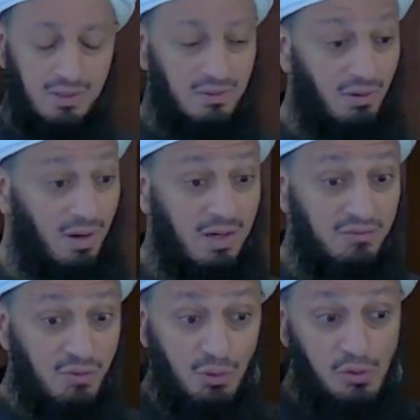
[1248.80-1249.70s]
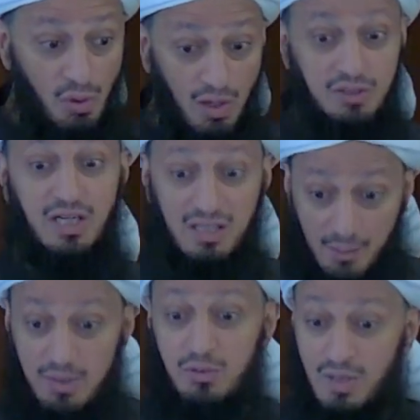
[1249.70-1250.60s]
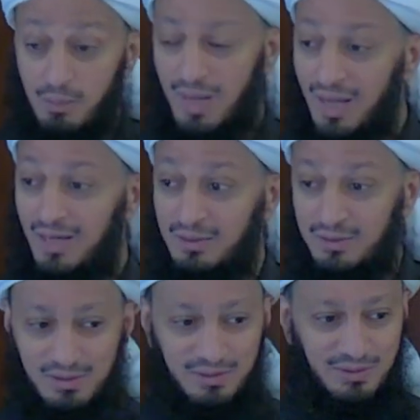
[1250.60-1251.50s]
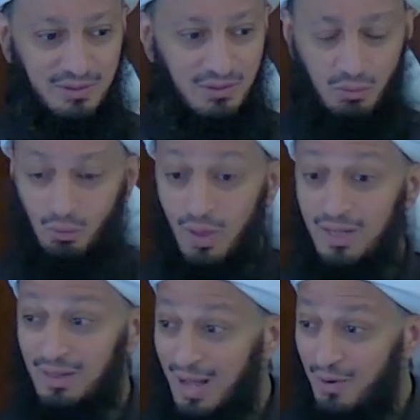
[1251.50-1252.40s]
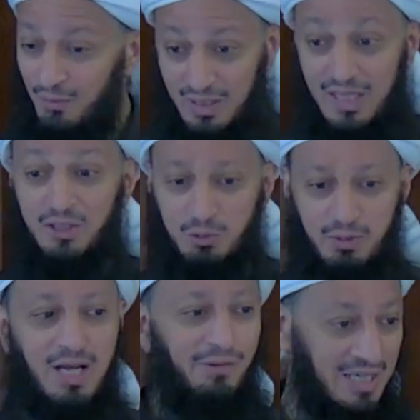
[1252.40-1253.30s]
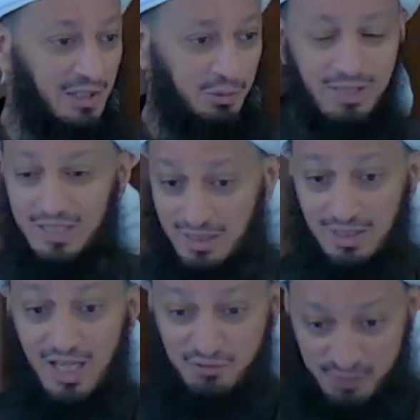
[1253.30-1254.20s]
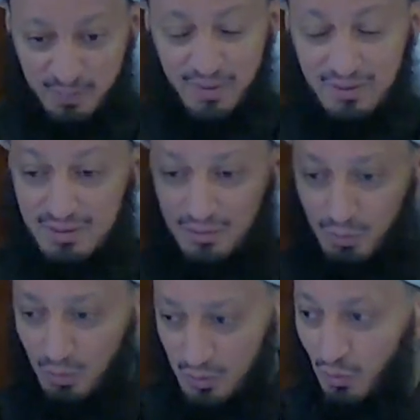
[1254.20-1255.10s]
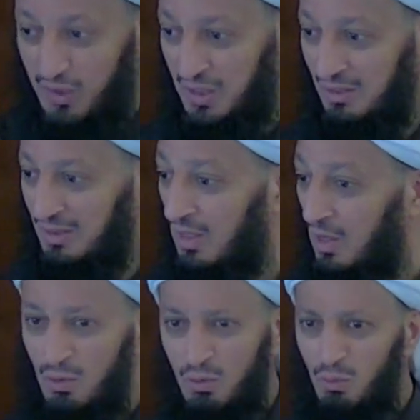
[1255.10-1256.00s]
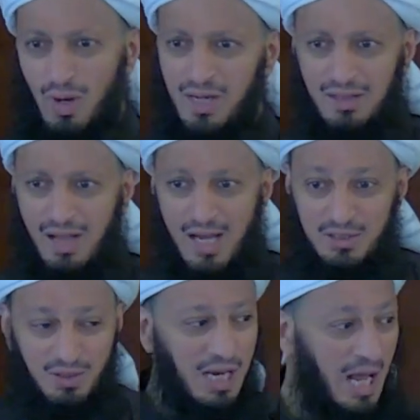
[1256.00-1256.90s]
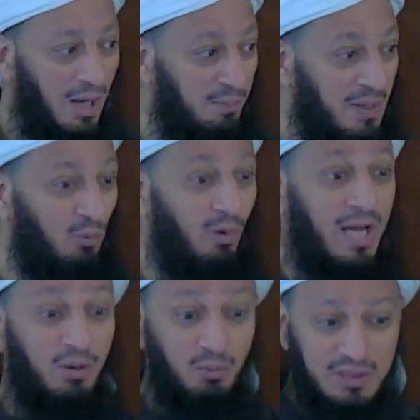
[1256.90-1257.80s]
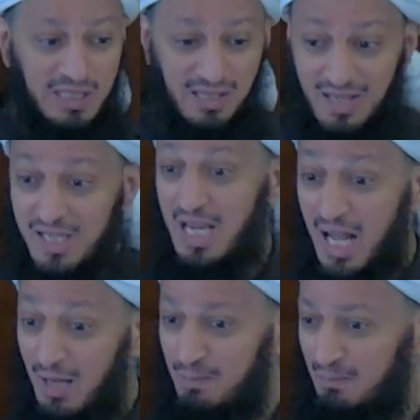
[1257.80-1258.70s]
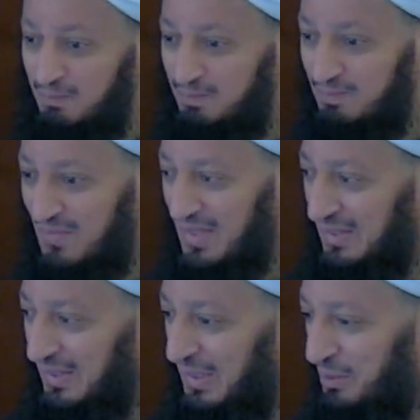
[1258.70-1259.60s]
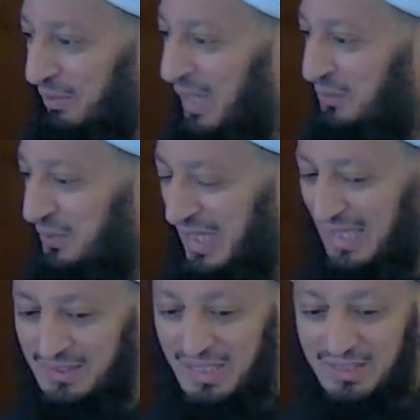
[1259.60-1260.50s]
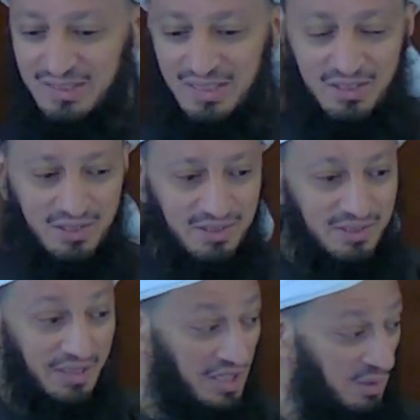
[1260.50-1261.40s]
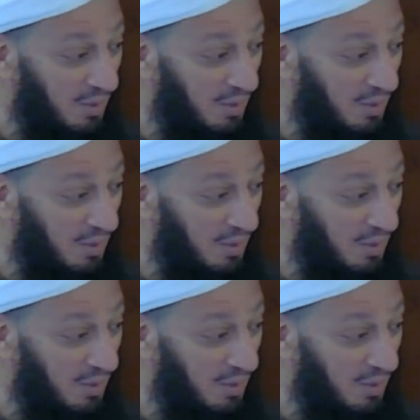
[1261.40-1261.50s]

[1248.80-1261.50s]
all of those thoughts are coming to their minds. Why Allah? Wal-ayazubillah, as a lot of people would question. Why Allah is not helping? Why don't we see Allah's help? Allah subhanahu wa ta'ala says, the hikmah